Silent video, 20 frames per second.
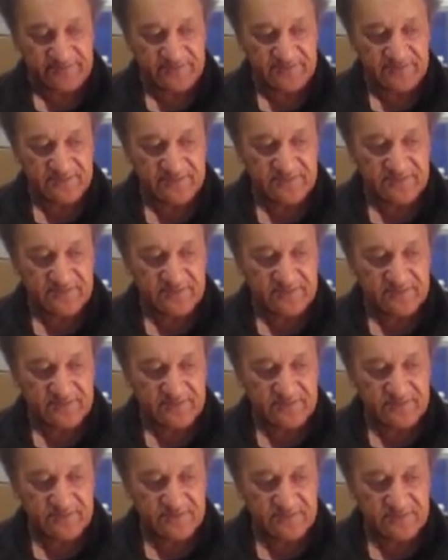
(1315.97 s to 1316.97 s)

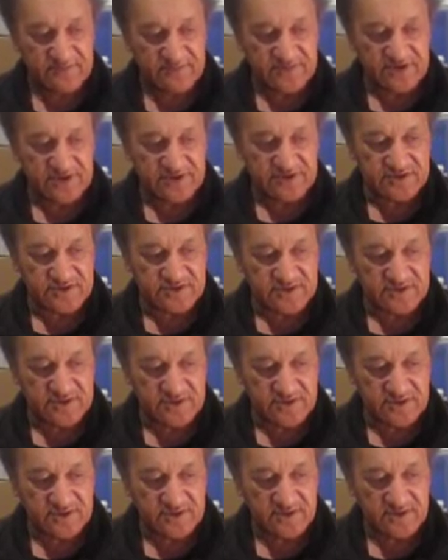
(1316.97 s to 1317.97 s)

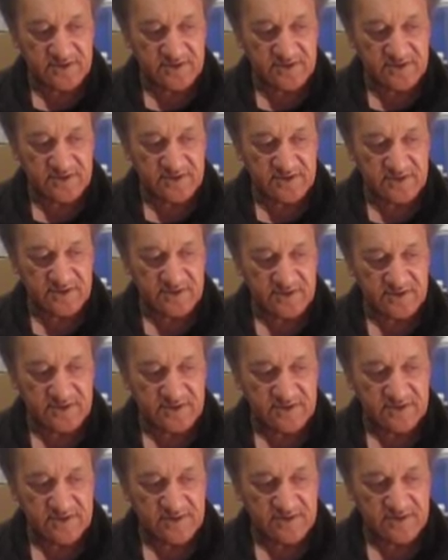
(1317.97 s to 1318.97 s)

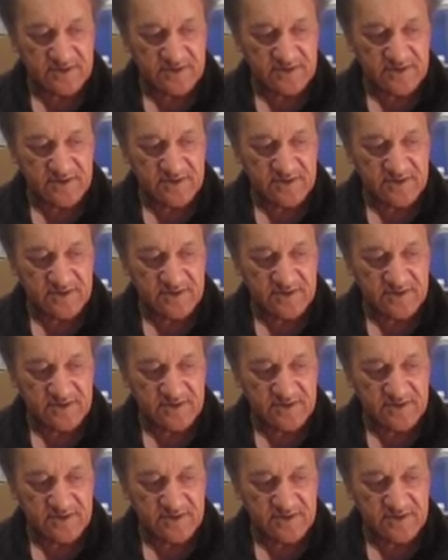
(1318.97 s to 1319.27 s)
Nobody speaks.